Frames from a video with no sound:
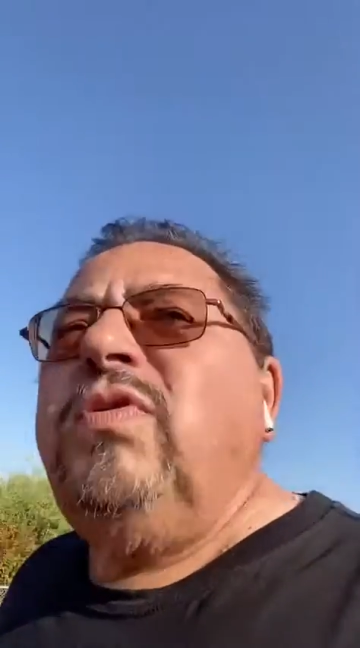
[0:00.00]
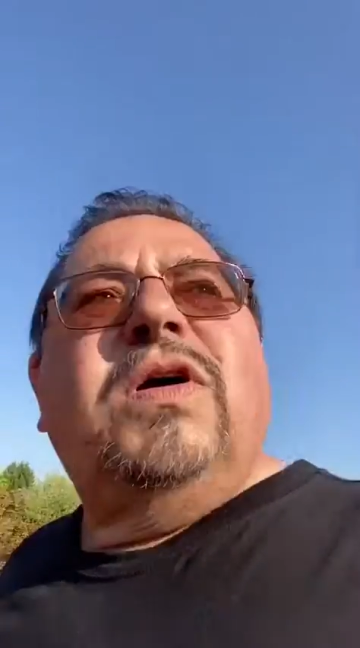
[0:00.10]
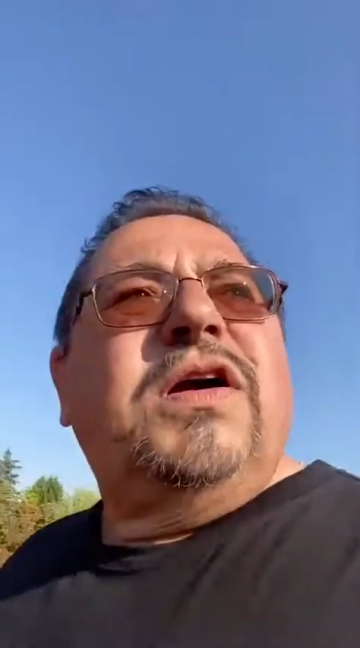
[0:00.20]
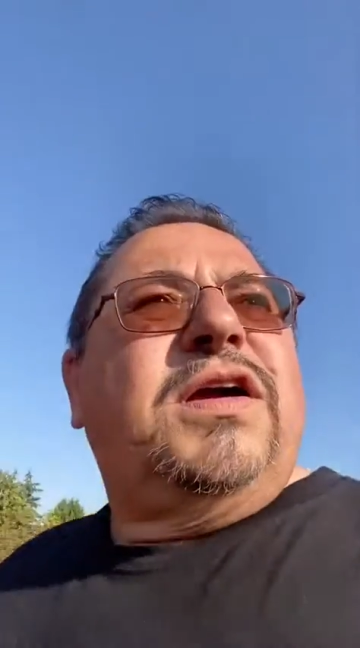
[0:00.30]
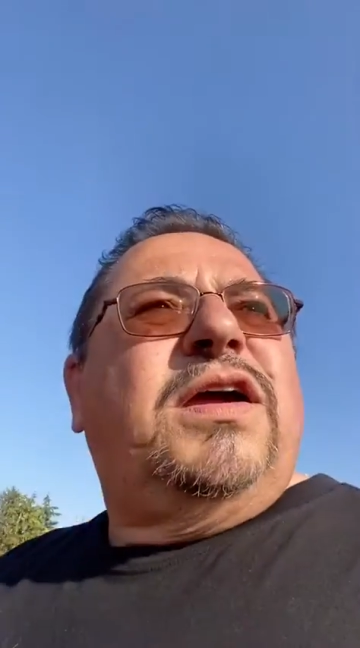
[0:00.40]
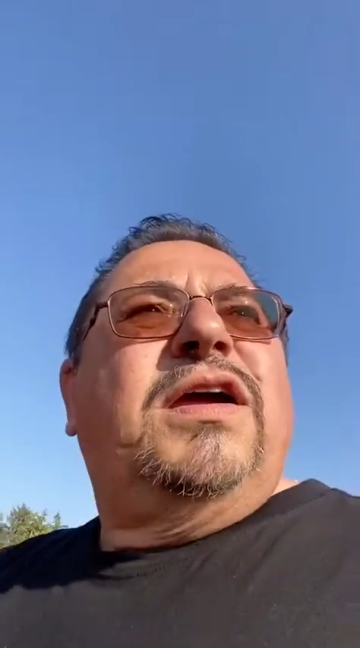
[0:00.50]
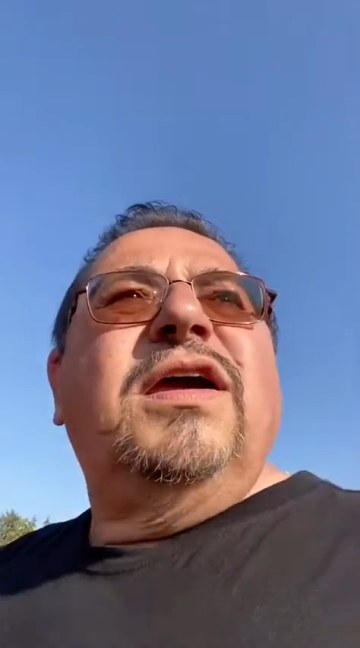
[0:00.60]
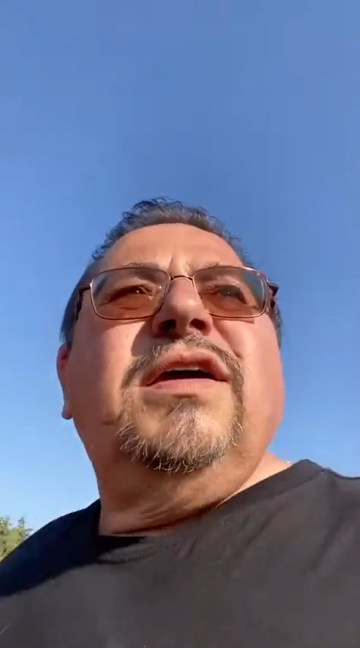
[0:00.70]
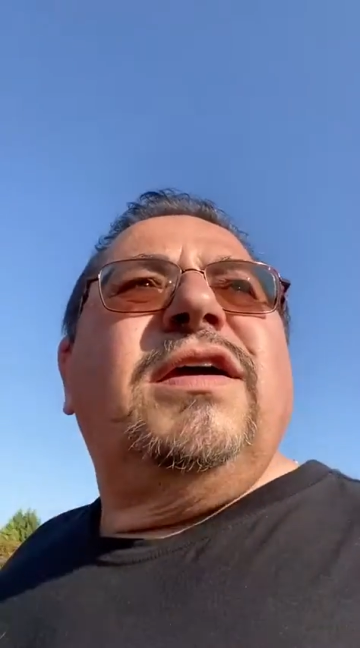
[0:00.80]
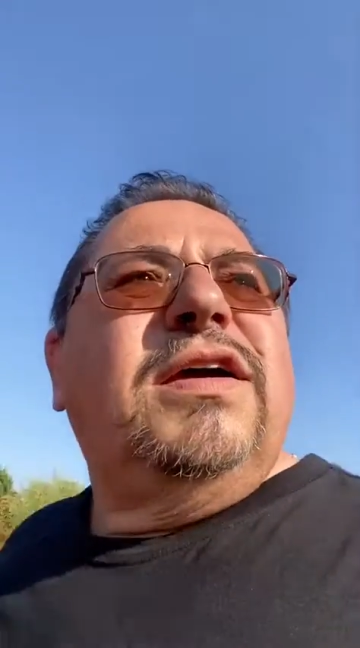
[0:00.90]
are,
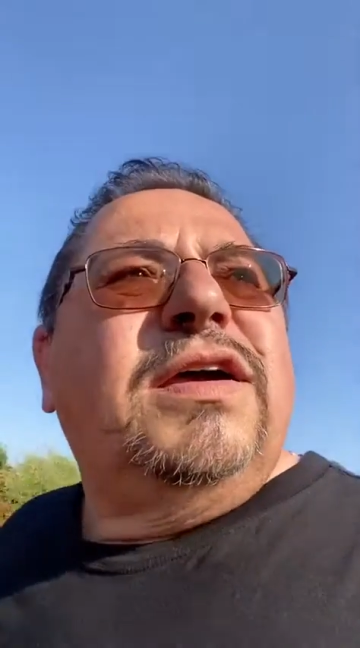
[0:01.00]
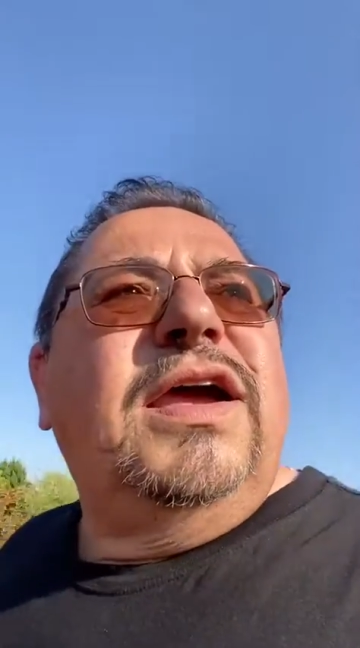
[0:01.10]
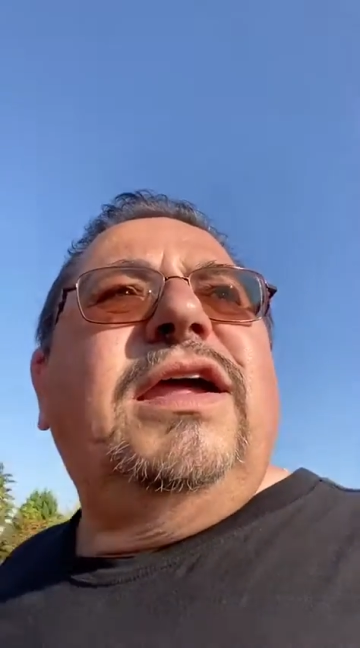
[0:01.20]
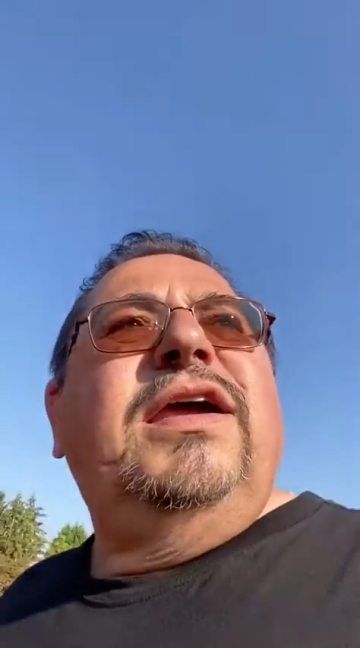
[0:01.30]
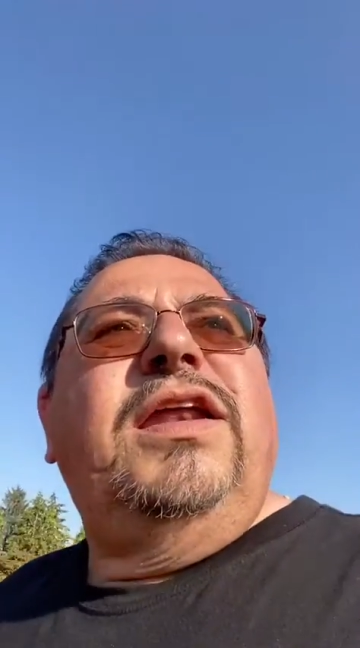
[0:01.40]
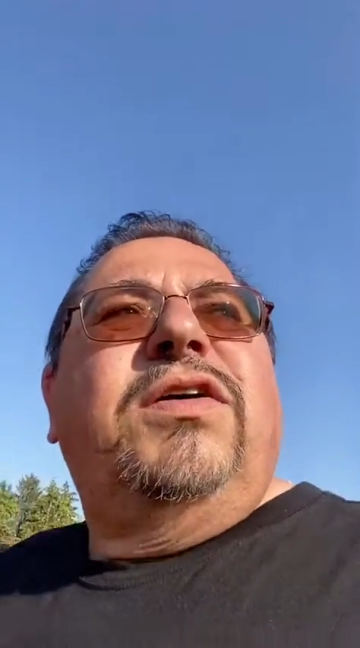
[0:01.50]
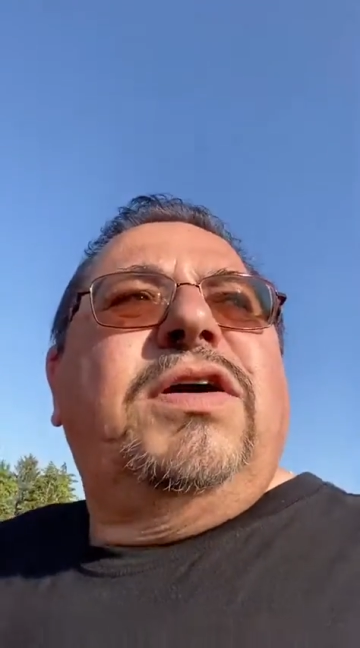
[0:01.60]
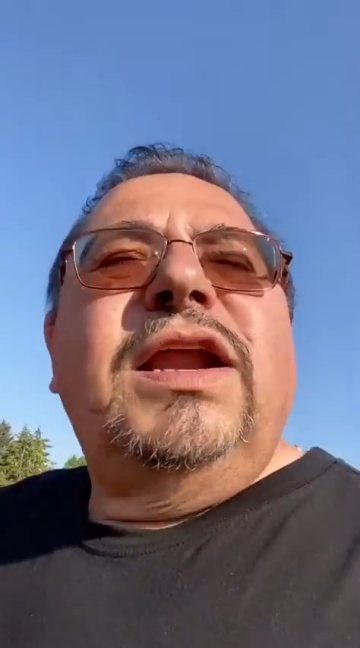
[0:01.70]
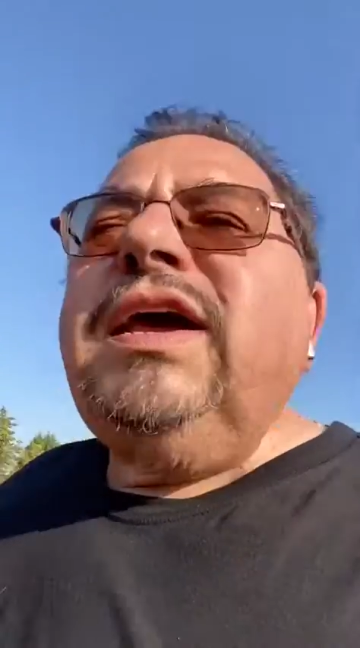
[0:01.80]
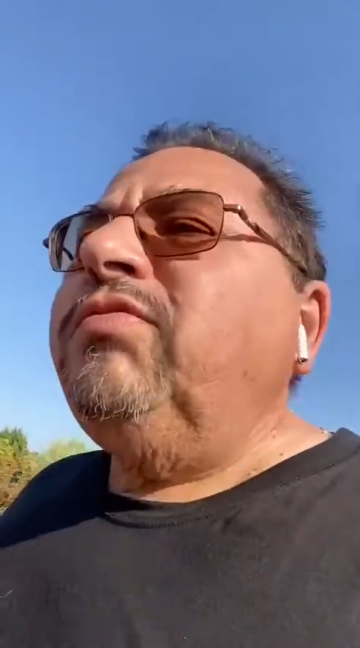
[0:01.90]
and
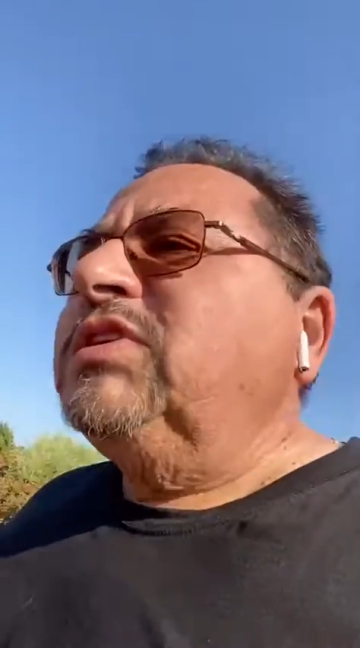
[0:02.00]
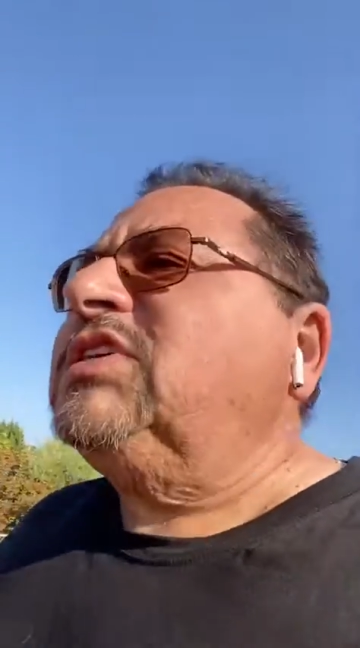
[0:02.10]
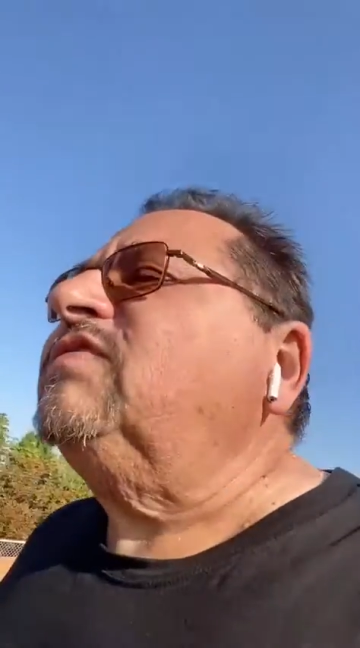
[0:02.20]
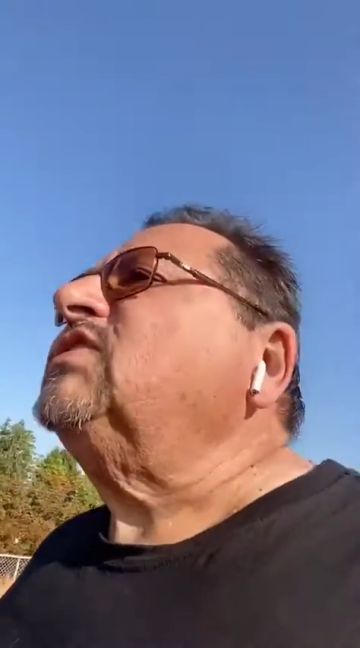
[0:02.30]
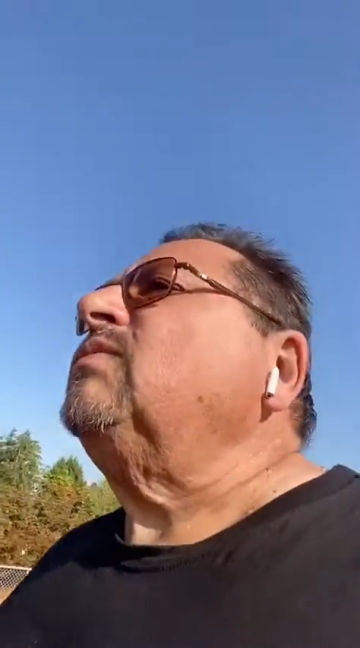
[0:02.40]
I receive some